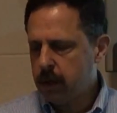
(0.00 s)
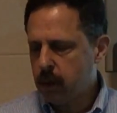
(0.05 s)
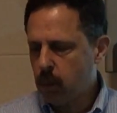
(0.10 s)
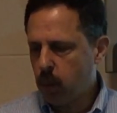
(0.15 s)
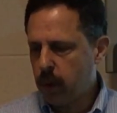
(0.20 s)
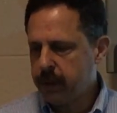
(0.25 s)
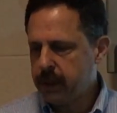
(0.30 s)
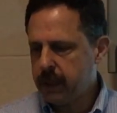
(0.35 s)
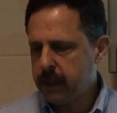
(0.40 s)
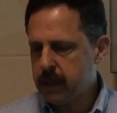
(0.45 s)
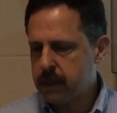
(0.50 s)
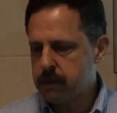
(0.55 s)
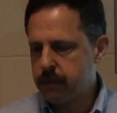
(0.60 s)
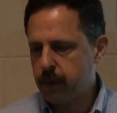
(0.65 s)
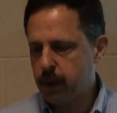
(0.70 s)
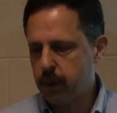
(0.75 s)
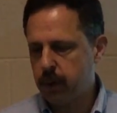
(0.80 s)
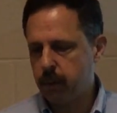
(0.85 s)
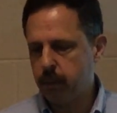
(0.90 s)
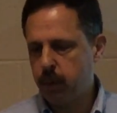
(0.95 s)
The one thing that's
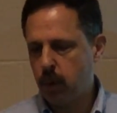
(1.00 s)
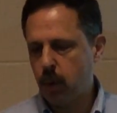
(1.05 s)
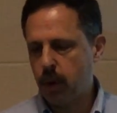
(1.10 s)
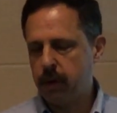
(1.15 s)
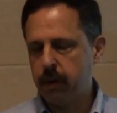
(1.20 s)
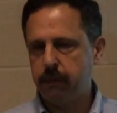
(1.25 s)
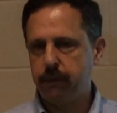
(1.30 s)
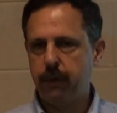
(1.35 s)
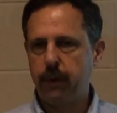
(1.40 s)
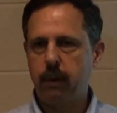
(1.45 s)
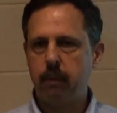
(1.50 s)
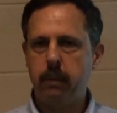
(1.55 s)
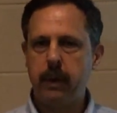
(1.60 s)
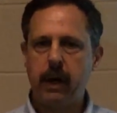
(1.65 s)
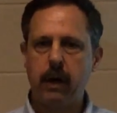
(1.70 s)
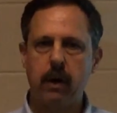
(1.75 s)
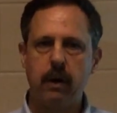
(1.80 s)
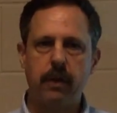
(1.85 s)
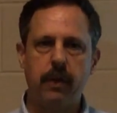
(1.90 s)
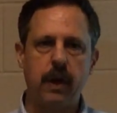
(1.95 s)
very important for the
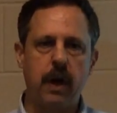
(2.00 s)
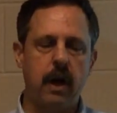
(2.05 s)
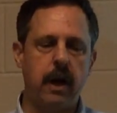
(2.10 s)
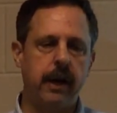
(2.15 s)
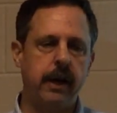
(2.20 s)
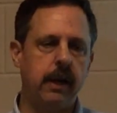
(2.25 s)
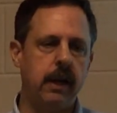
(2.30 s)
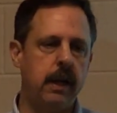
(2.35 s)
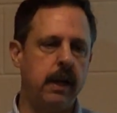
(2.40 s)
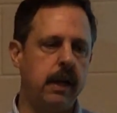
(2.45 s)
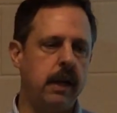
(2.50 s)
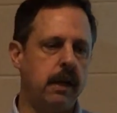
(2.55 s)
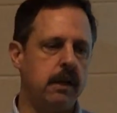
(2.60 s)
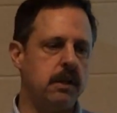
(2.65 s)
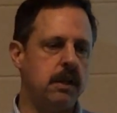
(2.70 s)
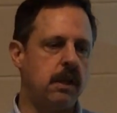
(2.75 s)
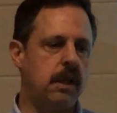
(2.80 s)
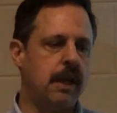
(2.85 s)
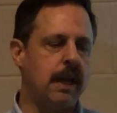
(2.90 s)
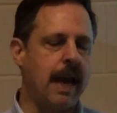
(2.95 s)
marathon
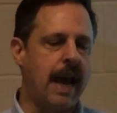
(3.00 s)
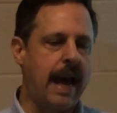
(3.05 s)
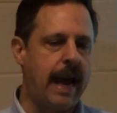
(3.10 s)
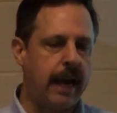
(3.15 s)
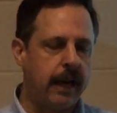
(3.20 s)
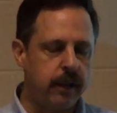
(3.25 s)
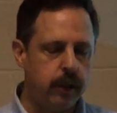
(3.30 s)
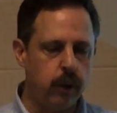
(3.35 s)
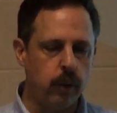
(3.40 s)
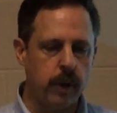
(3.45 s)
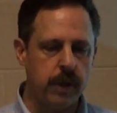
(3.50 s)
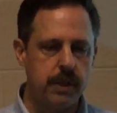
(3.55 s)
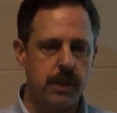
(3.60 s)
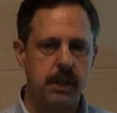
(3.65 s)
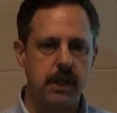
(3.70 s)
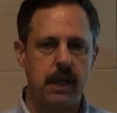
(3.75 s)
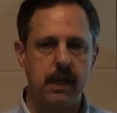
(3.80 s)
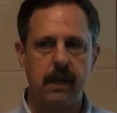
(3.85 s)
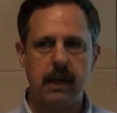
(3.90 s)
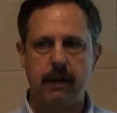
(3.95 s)
is the
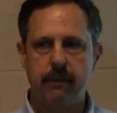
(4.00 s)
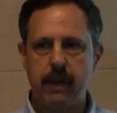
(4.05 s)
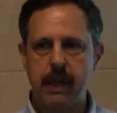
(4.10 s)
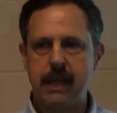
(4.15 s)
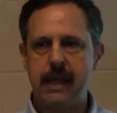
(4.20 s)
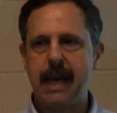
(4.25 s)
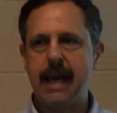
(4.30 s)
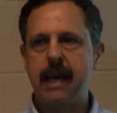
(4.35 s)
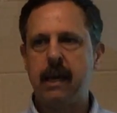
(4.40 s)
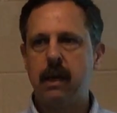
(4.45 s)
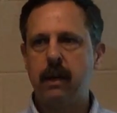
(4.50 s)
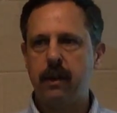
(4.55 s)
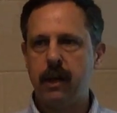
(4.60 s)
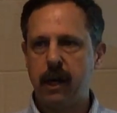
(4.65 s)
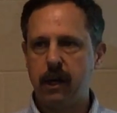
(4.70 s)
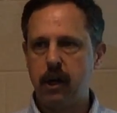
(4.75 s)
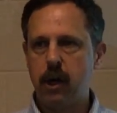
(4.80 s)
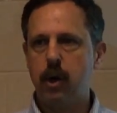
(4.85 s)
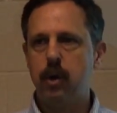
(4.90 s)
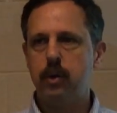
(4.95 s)
accuracy of the data
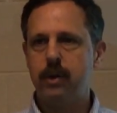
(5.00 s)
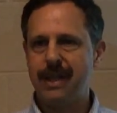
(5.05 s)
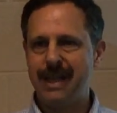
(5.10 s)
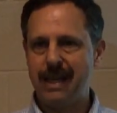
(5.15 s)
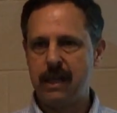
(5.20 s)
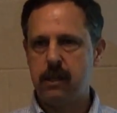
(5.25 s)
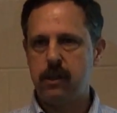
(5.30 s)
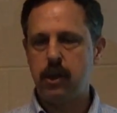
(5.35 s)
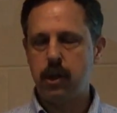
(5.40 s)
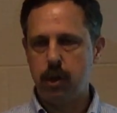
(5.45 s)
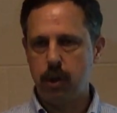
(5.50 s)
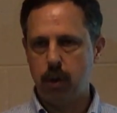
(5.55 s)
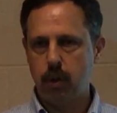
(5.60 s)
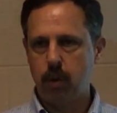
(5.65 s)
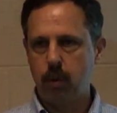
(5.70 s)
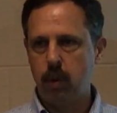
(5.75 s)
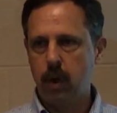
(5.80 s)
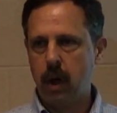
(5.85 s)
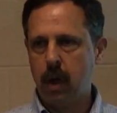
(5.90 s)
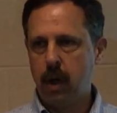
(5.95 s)
that goes
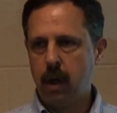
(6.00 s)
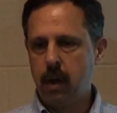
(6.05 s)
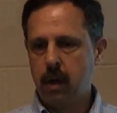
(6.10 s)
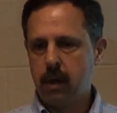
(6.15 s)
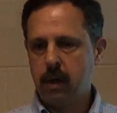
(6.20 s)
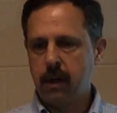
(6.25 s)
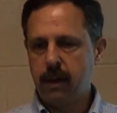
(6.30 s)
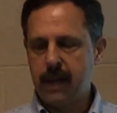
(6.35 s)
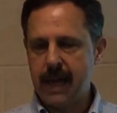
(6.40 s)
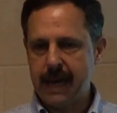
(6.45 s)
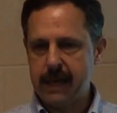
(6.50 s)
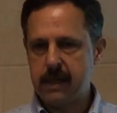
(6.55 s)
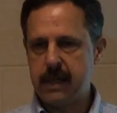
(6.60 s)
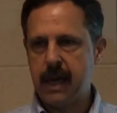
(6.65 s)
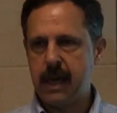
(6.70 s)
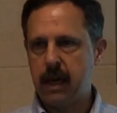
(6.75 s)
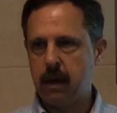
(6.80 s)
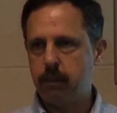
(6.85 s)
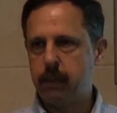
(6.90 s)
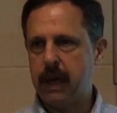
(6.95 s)
into that
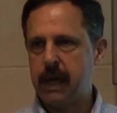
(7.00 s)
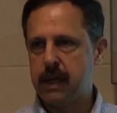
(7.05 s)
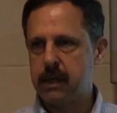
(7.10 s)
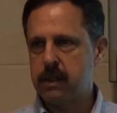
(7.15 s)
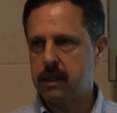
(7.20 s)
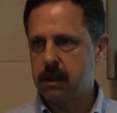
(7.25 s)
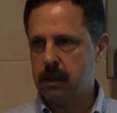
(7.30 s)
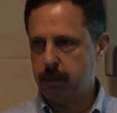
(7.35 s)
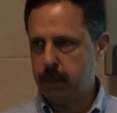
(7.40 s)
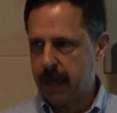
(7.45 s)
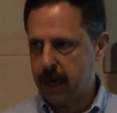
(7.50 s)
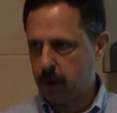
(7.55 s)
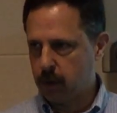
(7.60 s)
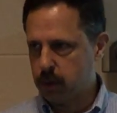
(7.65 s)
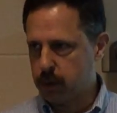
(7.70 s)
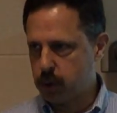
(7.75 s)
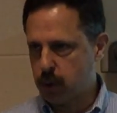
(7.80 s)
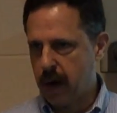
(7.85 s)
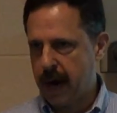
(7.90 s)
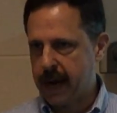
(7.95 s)
database, the
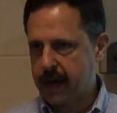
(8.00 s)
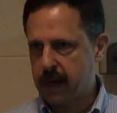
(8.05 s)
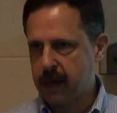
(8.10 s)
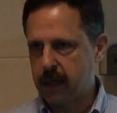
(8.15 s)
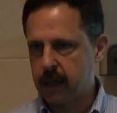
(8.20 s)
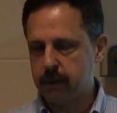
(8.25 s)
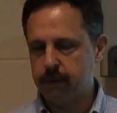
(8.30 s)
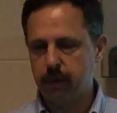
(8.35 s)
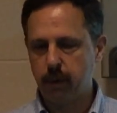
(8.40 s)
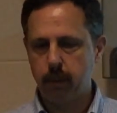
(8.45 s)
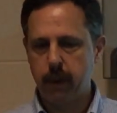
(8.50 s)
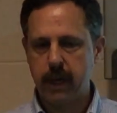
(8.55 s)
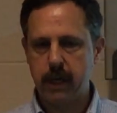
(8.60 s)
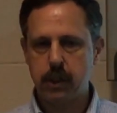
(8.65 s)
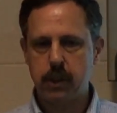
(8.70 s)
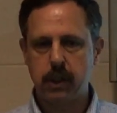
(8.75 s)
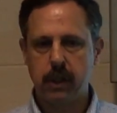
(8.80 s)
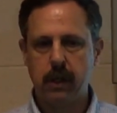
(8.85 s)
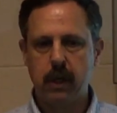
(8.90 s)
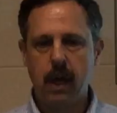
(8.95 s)
medical tracking
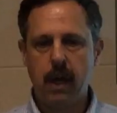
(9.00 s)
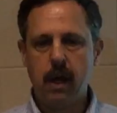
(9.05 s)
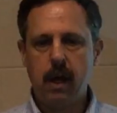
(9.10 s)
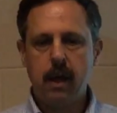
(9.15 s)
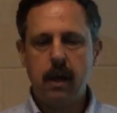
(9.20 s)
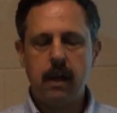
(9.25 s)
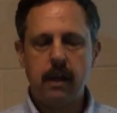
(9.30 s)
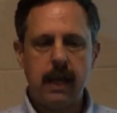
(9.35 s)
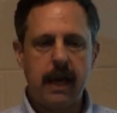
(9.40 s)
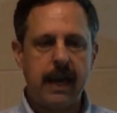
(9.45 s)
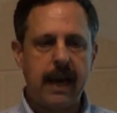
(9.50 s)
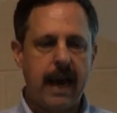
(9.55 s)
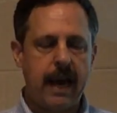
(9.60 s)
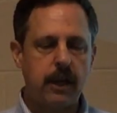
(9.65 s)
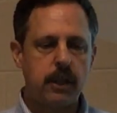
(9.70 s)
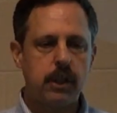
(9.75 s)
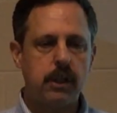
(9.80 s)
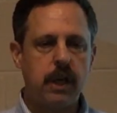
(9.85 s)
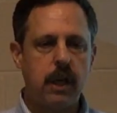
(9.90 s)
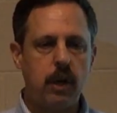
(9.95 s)
information. They
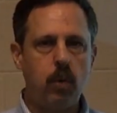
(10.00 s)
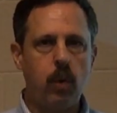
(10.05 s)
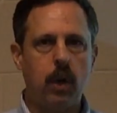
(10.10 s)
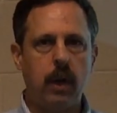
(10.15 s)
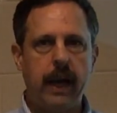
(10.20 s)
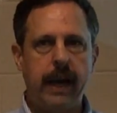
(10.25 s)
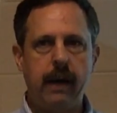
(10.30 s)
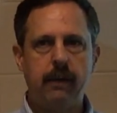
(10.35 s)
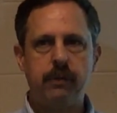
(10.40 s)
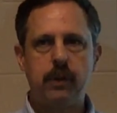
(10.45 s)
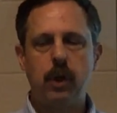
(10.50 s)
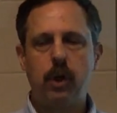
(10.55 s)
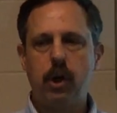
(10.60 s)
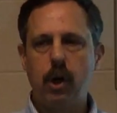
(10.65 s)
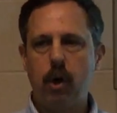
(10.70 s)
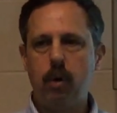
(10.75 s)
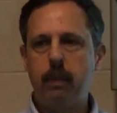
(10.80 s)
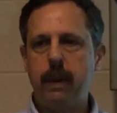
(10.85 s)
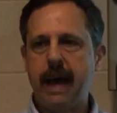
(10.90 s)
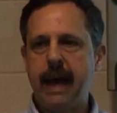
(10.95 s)
actually will have to
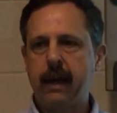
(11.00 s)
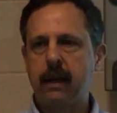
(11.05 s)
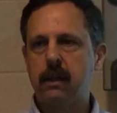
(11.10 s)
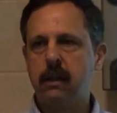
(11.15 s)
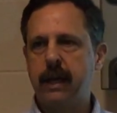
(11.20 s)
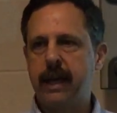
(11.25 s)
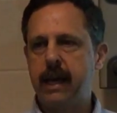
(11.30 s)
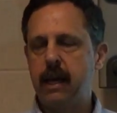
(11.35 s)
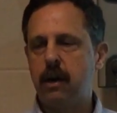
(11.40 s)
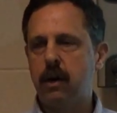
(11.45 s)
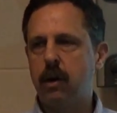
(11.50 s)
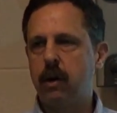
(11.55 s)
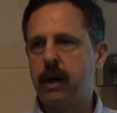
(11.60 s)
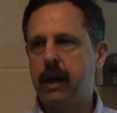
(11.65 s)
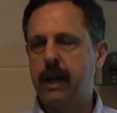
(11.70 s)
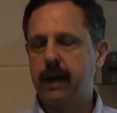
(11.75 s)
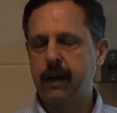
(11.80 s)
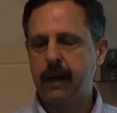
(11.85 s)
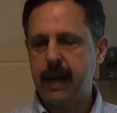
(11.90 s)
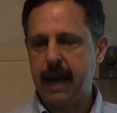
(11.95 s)
go back later
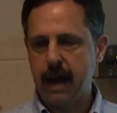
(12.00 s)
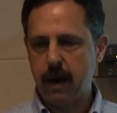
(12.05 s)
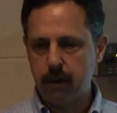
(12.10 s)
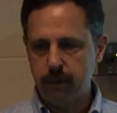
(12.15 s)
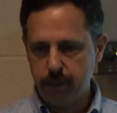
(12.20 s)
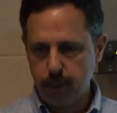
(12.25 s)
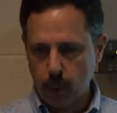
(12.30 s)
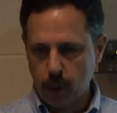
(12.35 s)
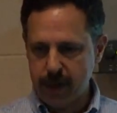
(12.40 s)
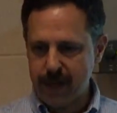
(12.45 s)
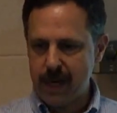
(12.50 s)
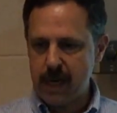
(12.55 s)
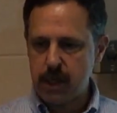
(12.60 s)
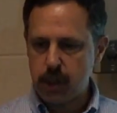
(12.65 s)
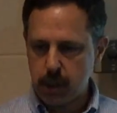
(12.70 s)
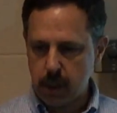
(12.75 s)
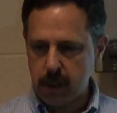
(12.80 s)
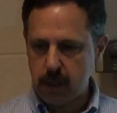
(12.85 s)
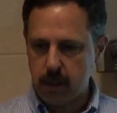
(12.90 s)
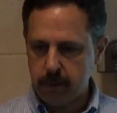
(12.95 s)
and account for
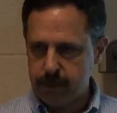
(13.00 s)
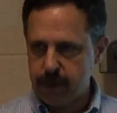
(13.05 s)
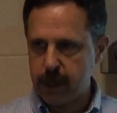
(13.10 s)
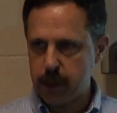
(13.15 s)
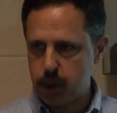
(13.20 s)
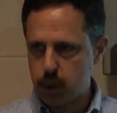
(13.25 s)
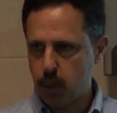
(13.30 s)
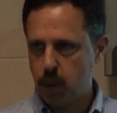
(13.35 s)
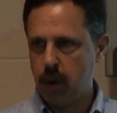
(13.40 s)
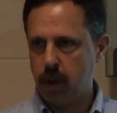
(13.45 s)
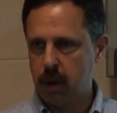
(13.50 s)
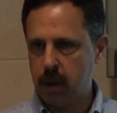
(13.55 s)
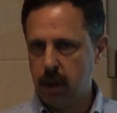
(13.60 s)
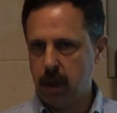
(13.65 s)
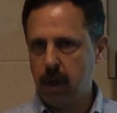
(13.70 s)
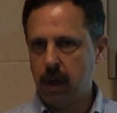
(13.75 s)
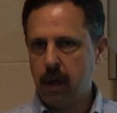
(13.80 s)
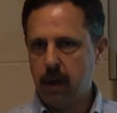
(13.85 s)
each individual